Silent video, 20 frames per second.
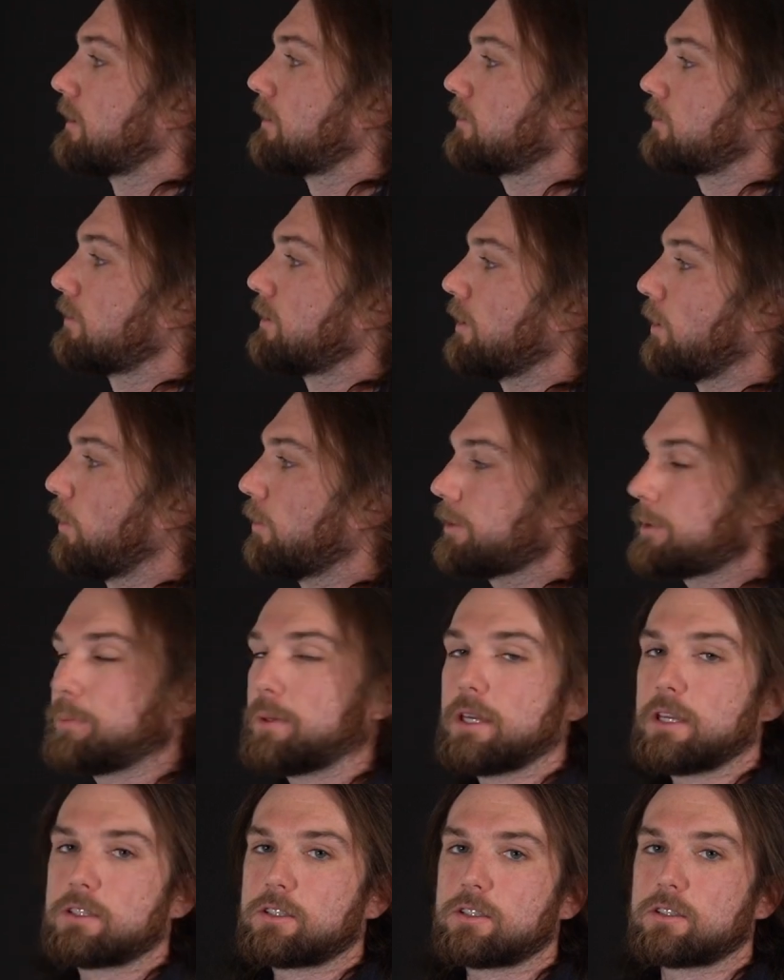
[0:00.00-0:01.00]
So the only
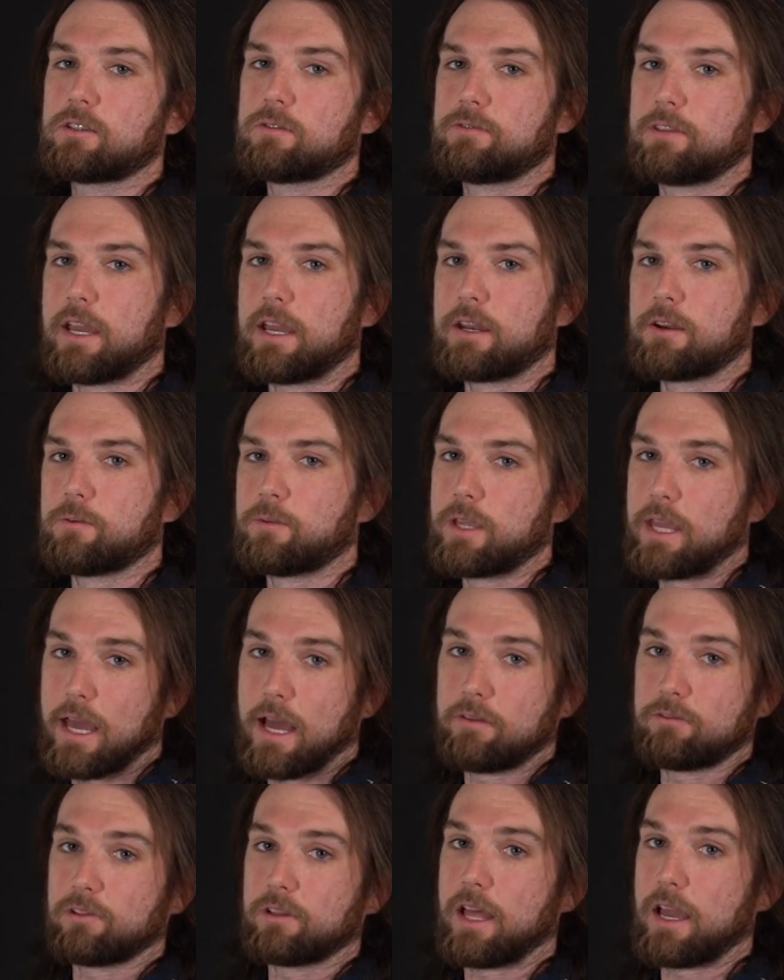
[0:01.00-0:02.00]
pieces of data we
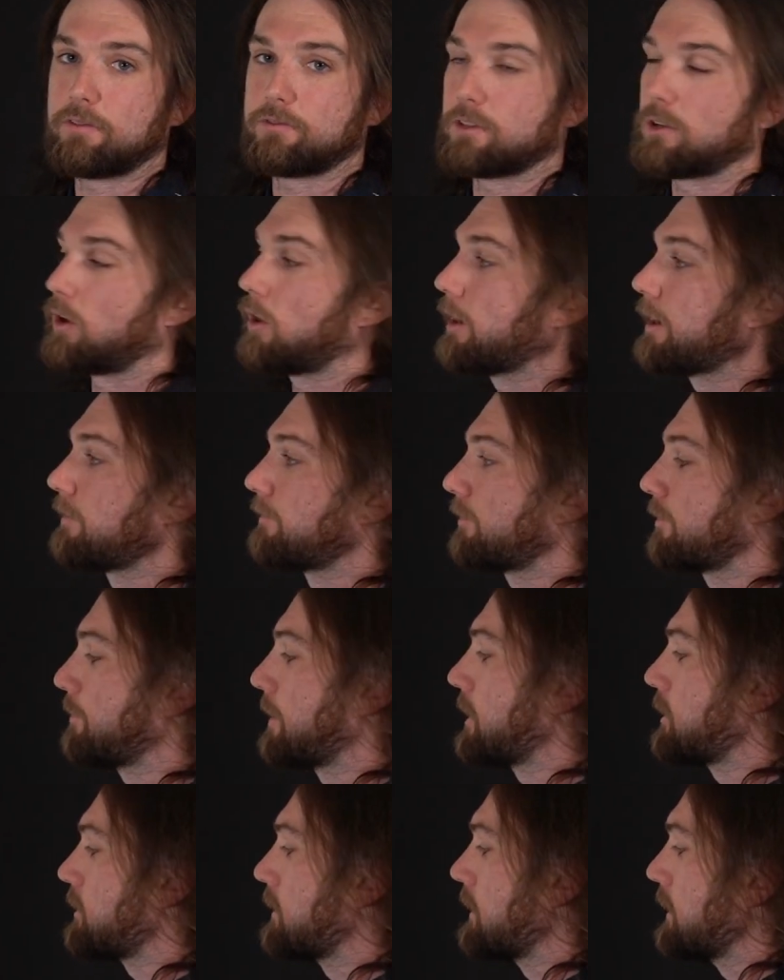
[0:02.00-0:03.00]
have left in our
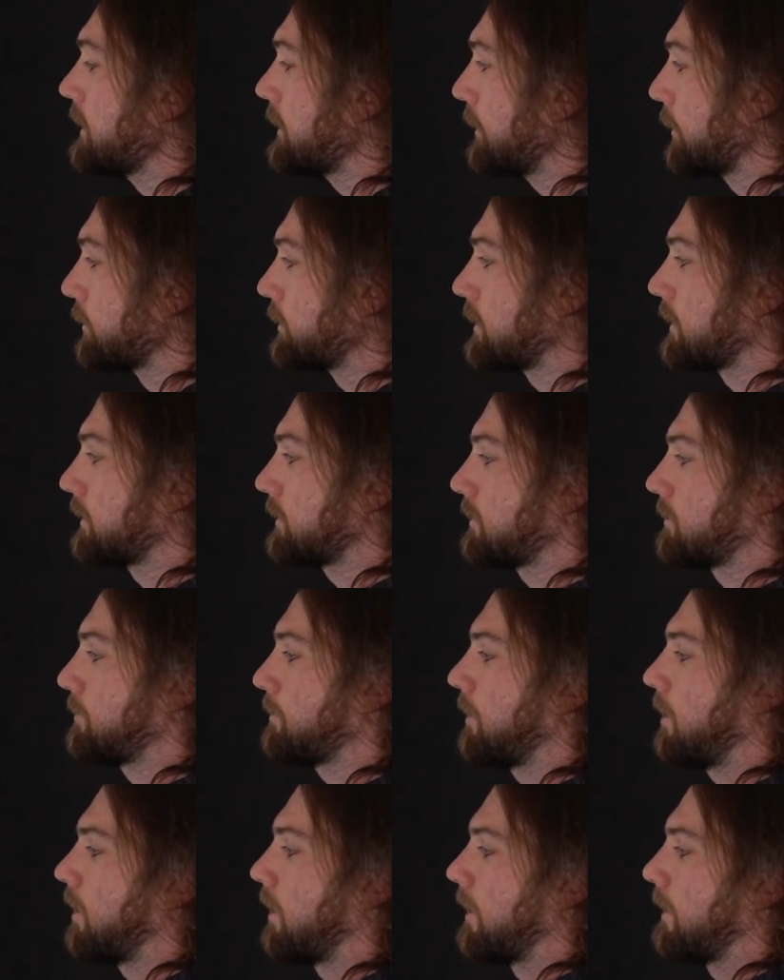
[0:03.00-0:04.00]
information ecosystem
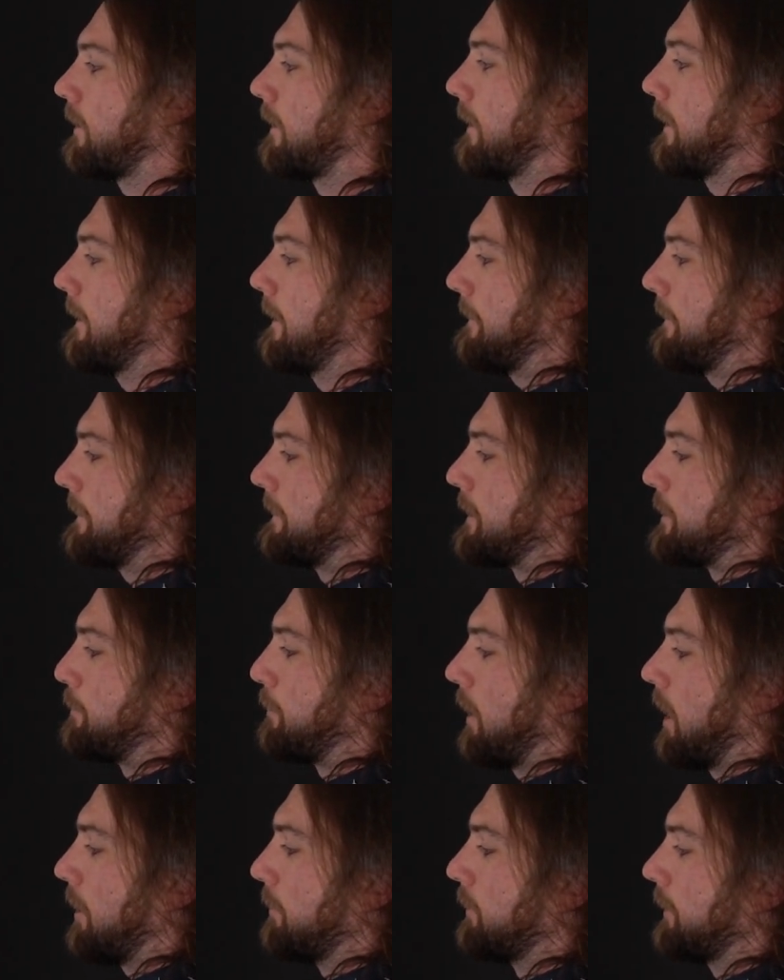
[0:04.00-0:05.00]
are the
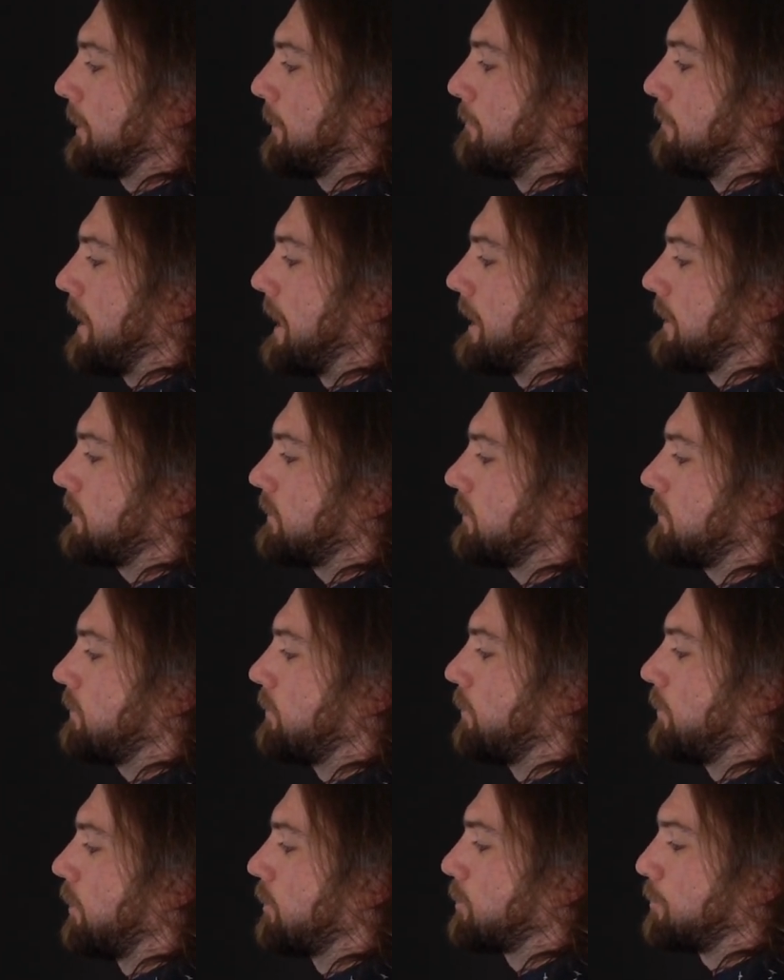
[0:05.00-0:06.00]
public mates
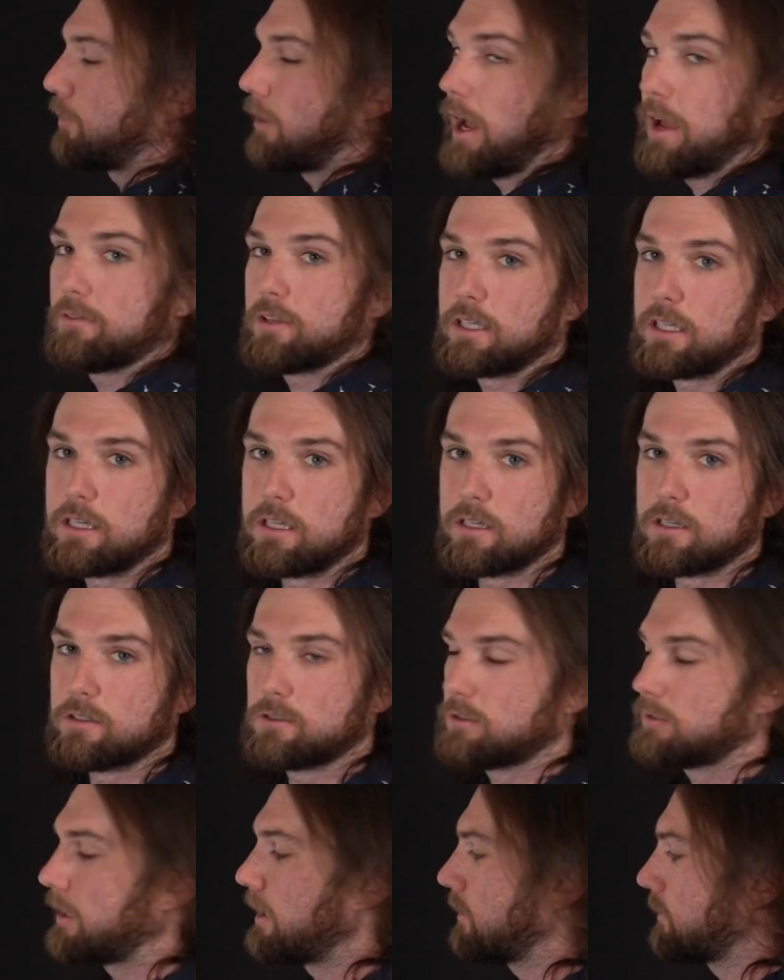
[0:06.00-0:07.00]
to those private
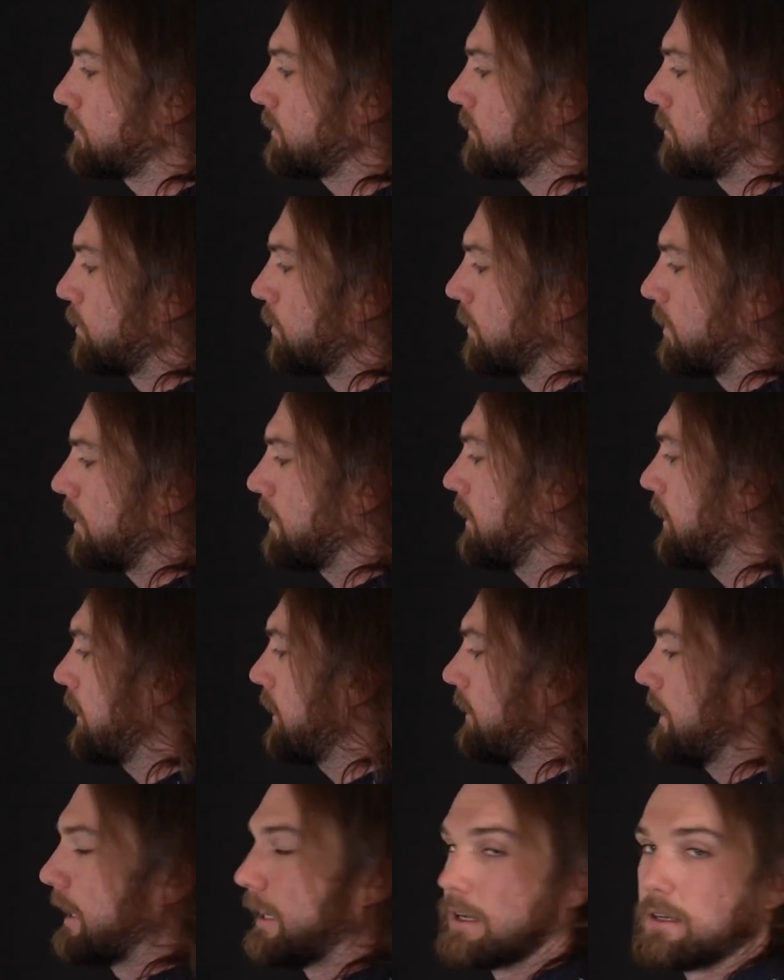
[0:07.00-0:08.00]
keys that are stored
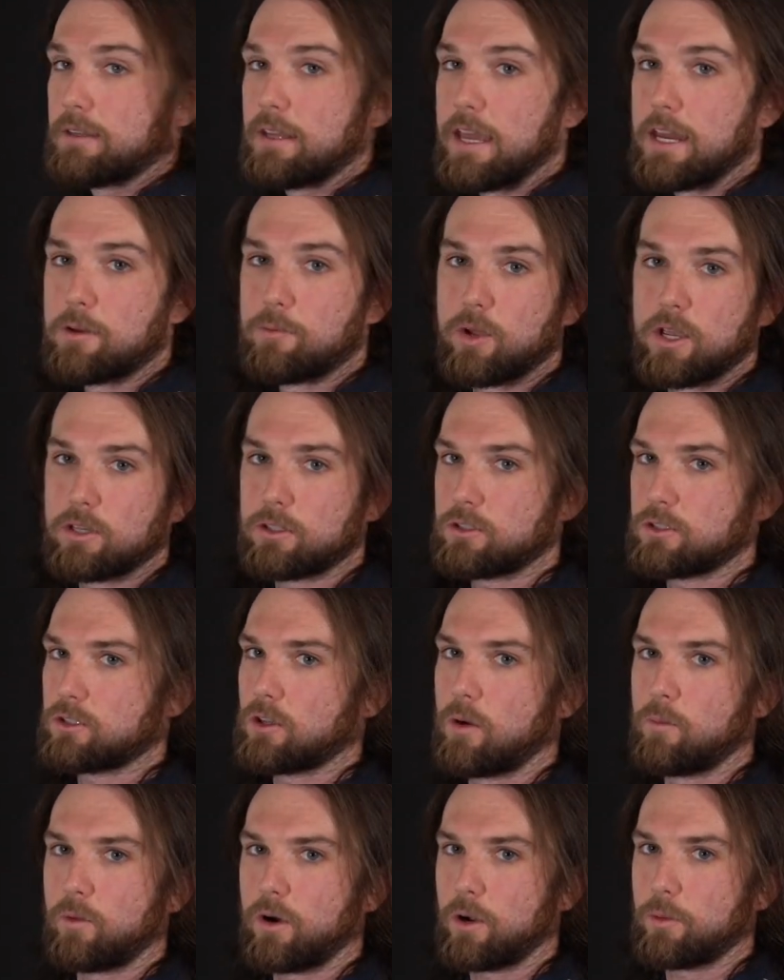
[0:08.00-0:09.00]
in a database
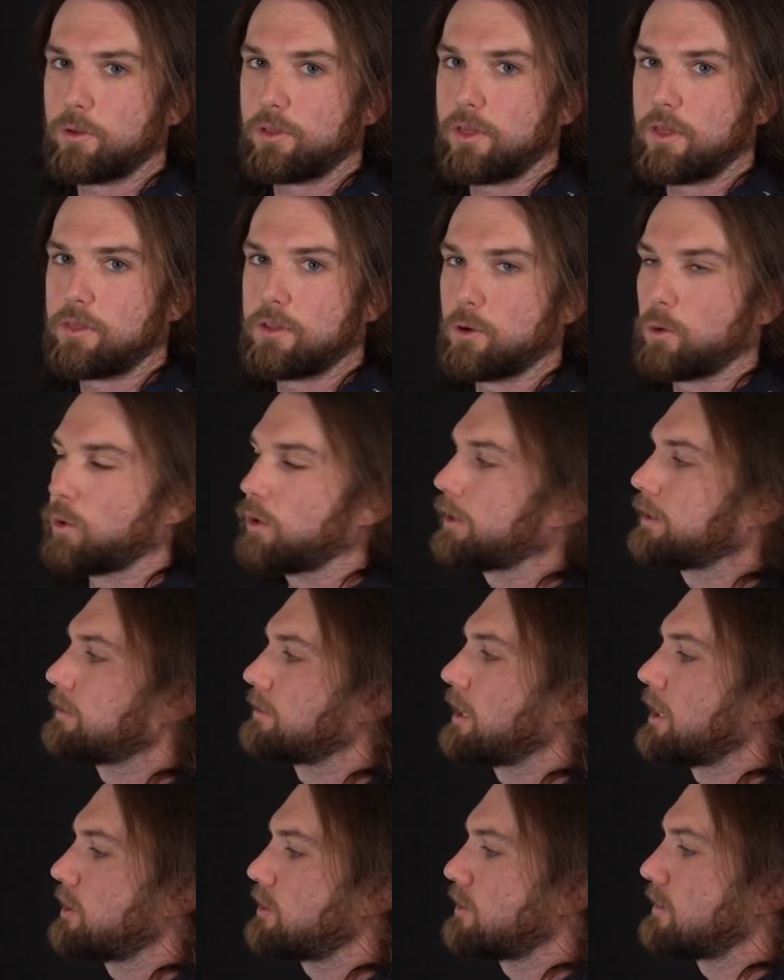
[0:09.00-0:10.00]
somewhere within the
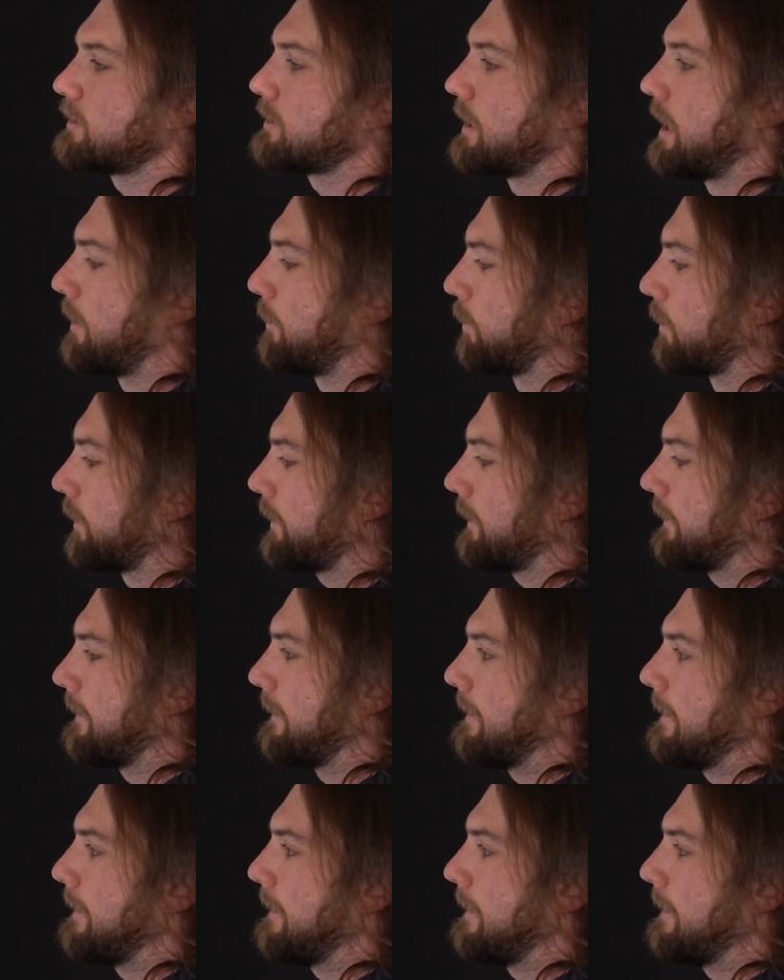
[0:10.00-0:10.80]
organization's network,